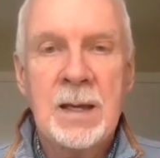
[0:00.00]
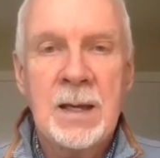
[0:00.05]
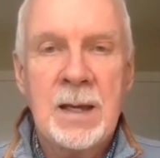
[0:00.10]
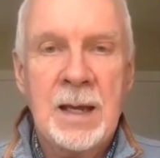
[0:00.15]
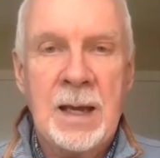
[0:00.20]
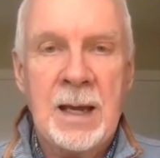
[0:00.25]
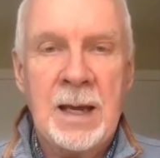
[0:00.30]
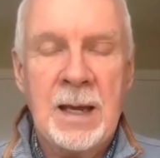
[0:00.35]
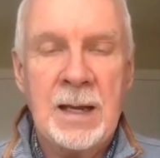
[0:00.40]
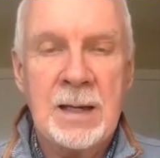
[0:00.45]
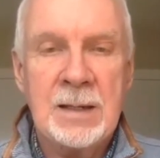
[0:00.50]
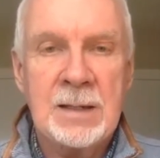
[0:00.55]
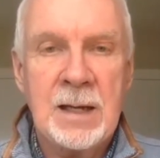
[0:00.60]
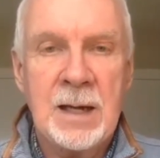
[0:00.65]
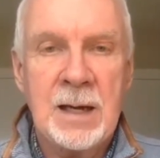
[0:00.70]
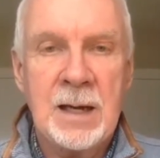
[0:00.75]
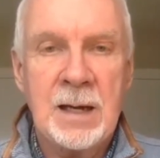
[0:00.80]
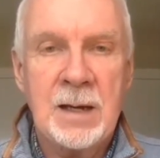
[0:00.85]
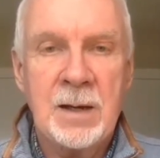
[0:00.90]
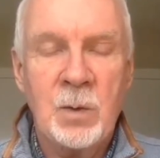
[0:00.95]
and
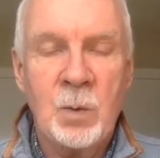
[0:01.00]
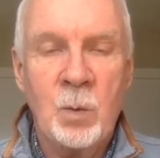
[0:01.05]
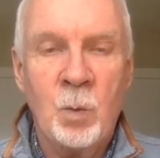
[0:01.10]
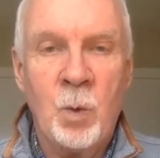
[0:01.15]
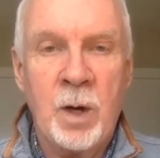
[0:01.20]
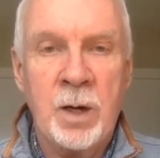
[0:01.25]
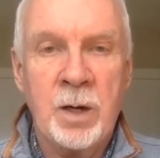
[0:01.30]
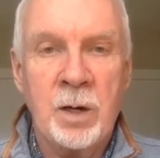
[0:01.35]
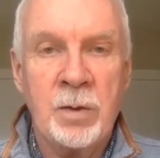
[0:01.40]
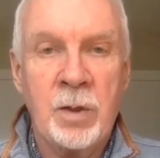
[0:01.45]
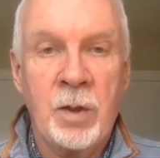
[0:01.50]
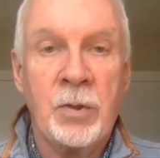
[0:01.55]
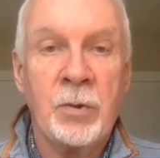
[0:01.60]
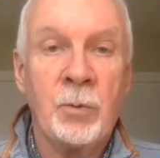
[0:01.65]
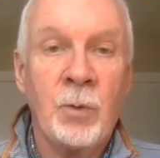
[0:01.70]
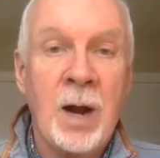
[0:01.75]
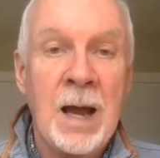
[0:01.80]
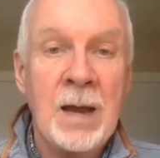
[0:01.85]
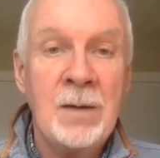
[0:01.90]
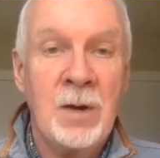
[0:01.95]
what are the
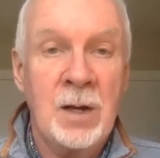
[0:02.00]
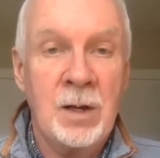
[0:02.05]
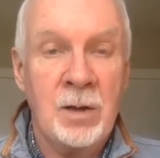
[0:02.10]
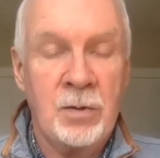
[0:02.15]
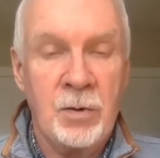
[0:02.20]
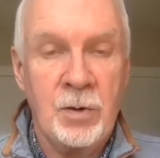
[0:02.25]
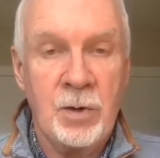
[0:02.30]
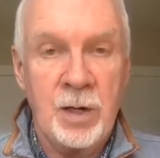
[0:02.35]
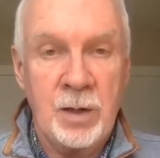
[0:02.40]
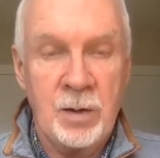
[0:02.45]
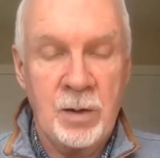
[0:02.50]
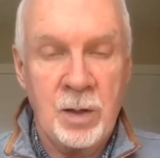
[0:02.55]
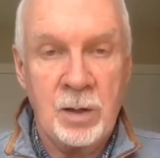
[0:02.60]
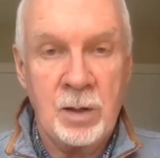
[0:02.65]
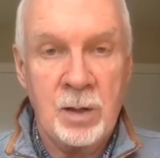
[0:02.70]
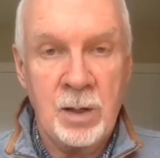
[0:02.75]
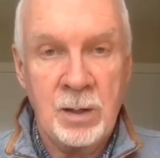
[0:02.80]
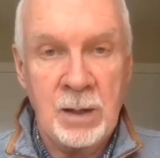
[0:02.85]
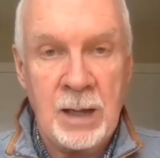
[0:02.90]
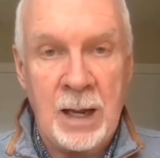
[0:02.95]
thriving 30,
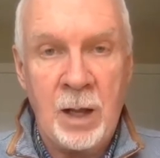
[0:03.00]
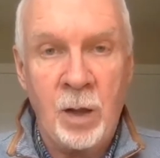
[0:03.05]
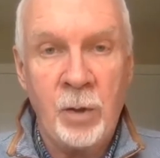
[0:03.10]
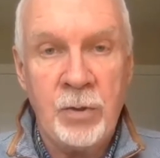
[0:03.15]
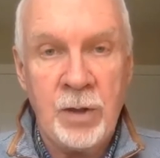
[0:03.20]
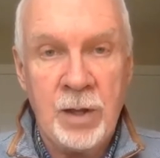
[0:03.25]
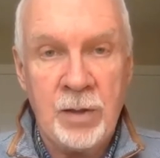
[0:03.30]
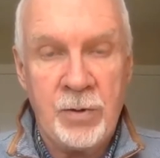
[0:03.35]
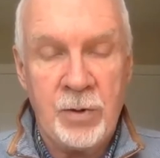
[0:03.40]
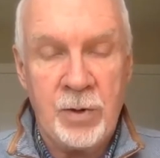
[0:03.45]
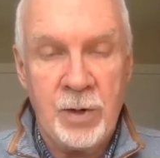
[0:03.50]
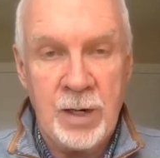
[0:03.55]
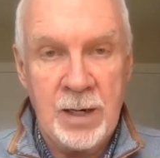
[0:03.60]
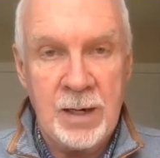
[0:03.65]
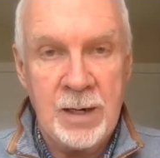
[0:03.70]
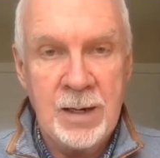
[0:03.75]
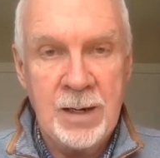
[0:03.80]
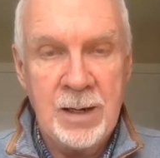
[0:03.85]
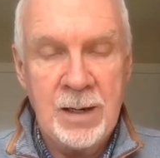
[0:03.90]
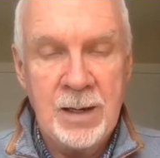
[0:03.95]
the healthy 30,
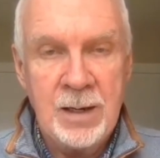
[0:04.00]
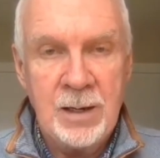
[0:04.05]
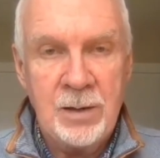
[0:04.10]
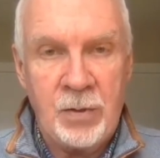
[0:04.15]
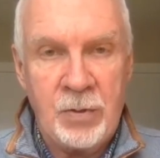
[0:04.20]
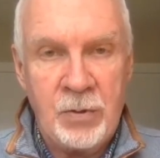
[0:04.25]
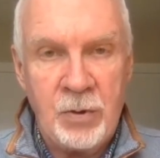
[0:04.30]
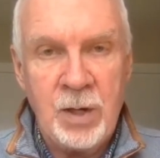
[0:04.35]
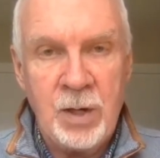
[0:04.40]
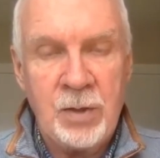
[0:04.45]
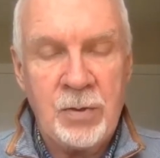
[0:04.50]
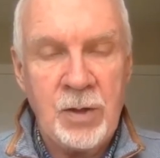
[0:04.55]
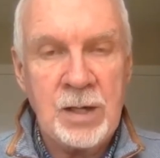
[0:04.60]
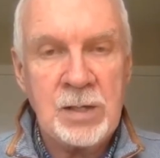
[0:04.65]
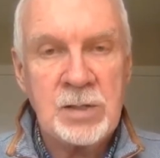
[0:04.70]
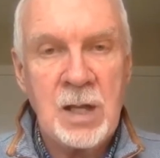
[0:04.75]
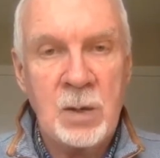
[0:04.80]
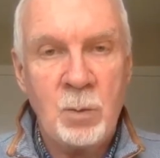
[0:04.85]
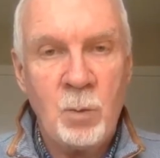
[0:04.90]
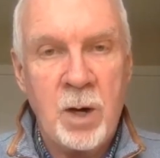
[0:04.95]
the 30
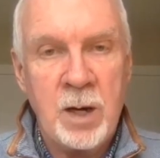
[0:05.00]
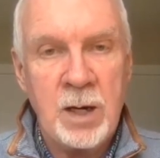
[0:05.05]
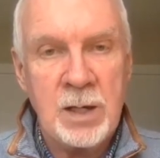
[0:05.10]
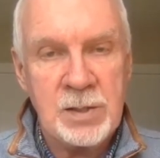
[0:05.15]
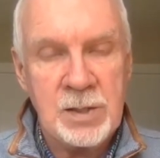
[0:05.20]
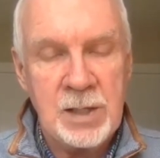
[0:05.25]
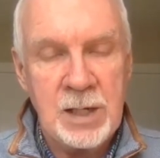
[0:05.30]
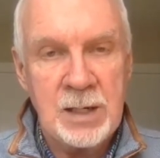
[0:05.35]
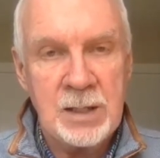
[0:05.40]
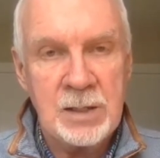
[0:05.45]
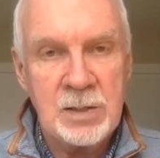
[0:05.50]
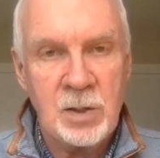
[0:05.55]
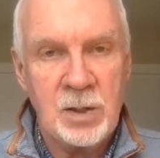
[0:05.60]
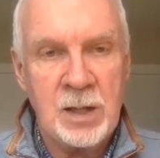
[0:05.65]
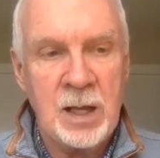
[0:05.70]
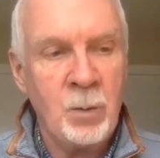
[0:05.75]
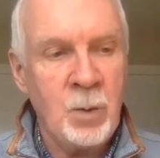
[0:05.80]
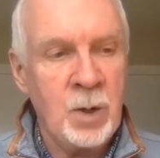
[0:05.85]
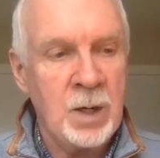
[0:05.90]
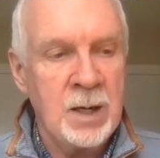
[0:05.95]
things they want to see. So
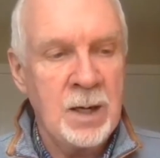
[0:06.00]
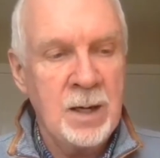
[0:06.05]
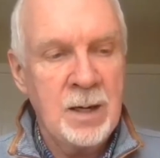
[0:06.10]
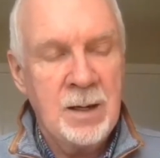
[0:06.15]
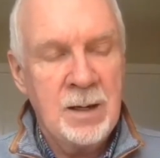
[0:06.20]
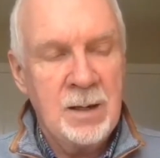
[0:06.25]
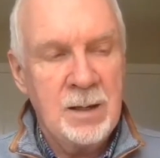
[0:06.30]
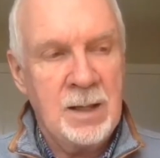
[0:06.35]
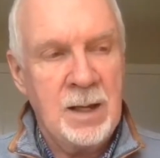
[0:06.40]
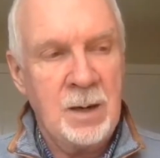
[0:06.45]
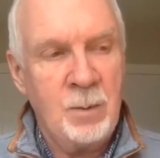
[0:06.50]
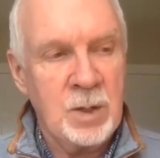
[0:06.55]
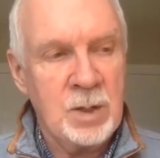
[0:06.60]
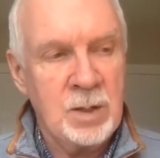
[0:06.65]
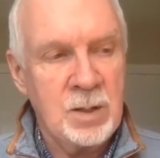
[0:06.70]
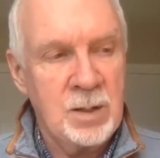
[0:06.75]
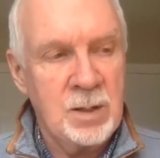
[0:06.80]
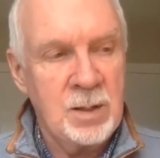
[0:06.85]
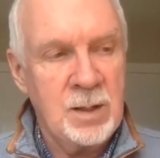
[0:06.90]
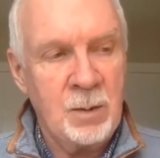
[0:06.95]
they would
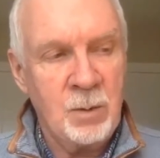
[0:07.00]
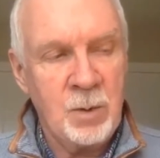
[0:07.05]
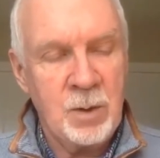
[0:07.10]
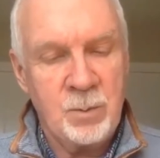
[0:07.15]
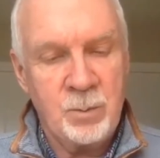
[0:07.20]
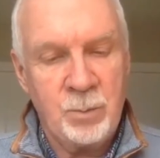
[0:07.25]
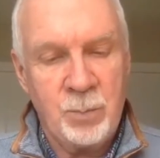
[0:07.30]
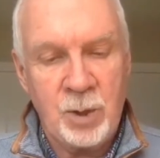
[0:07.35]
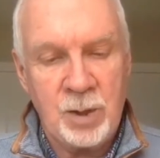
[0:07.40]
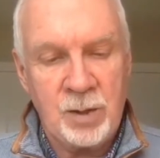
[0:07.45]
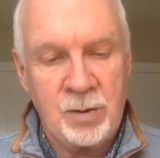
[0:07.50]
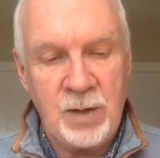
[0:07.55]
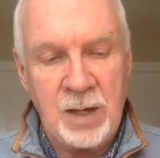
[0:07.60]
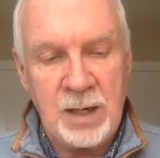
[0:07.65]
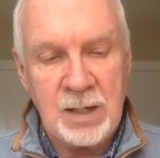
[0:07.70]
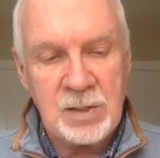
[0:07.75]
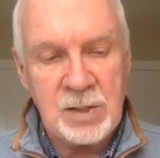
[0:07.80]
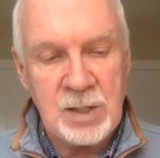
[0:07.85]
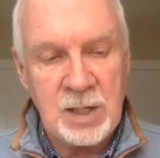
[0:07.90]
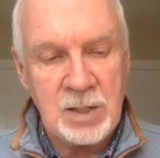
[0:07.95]
put
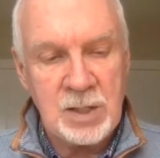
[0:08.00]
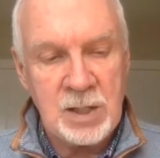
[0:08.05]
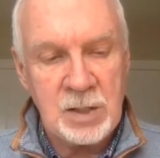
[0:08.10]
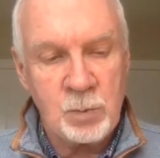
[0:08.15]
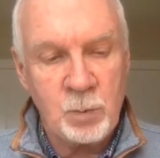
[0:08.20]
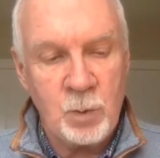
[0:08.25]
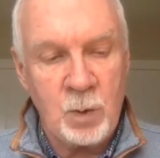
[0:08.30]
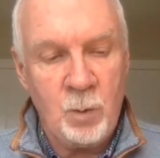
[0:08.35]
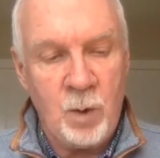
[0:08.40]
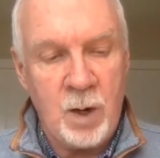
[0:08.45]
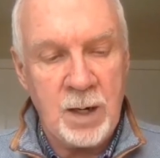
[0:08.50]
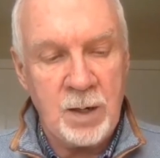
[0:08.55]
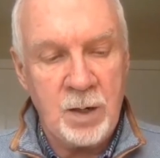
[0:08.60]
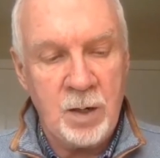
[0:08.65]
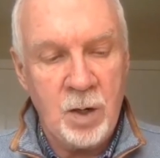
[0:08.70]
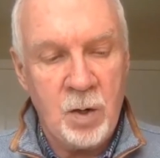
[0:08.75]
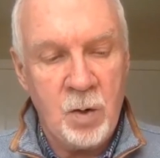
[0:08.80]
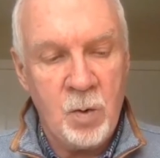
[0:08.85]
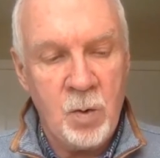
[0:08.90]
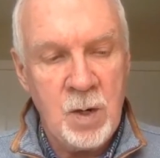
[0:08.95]
things such as, we want
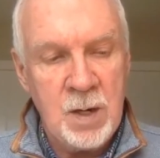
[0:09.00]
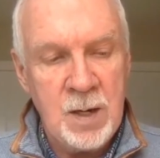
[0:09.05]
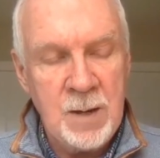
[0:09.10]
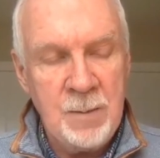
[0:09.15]
no